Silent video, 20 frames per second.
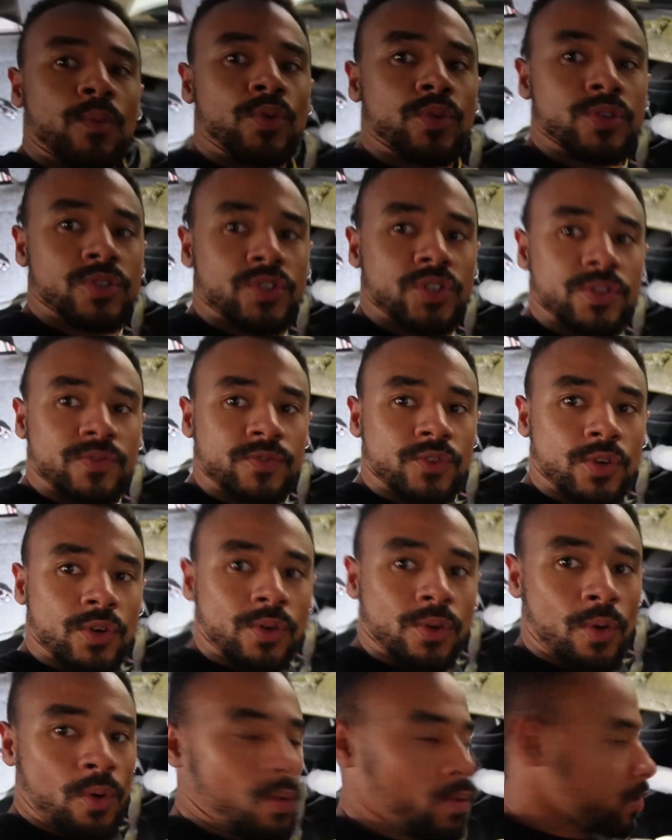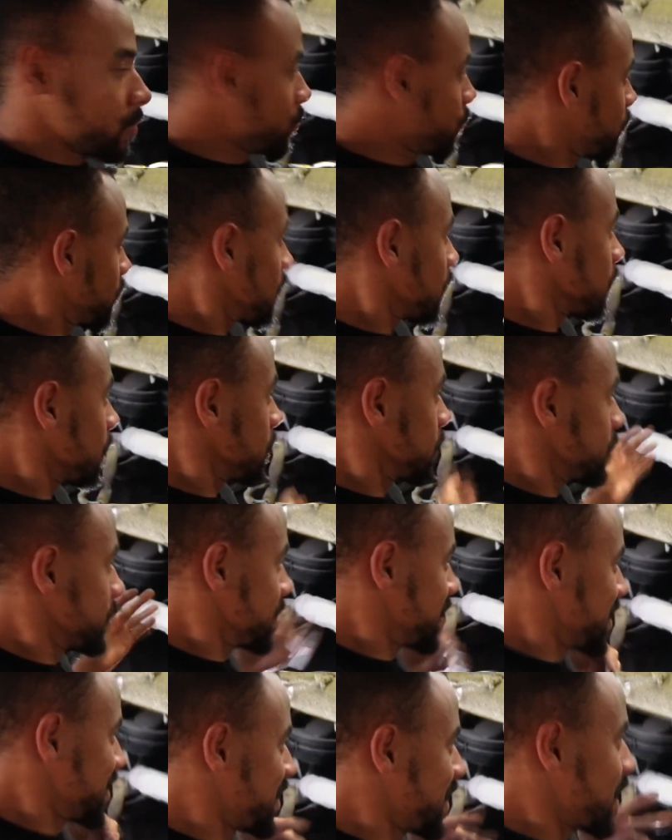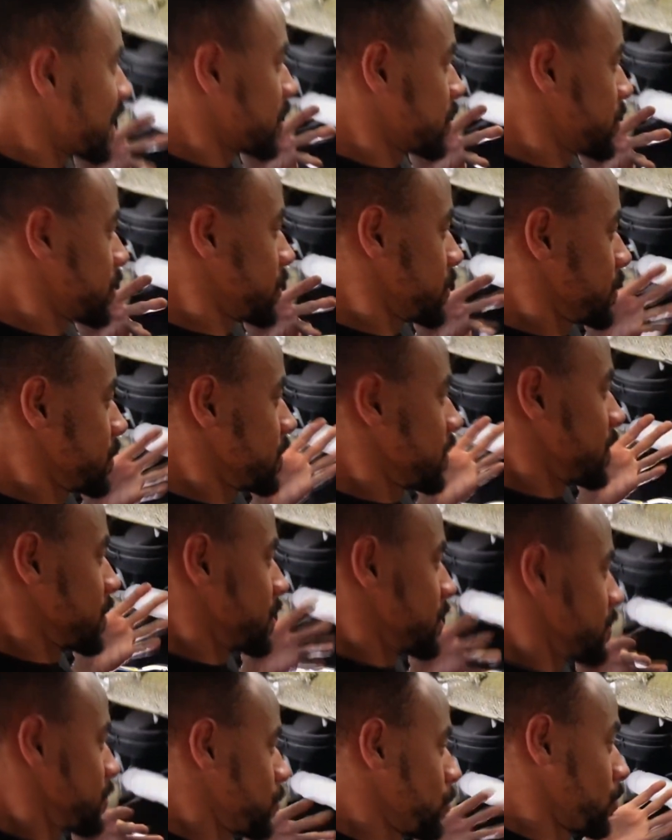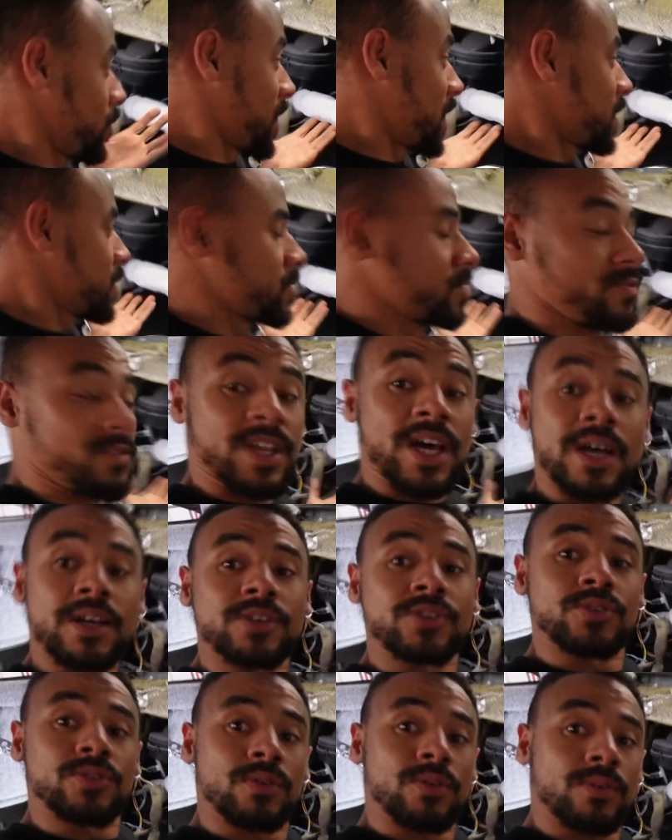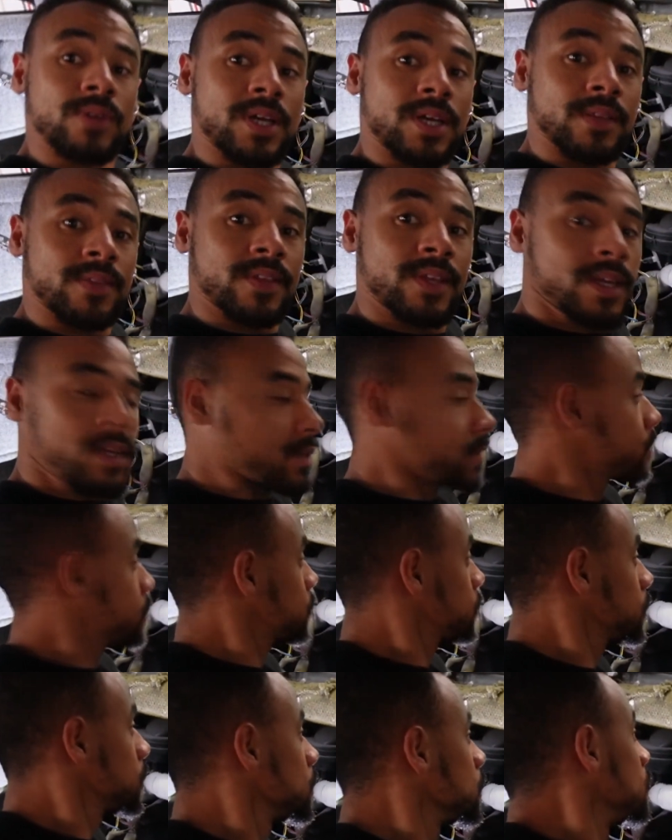Once you've done all of that, the dash, or lack of dash, should look like this.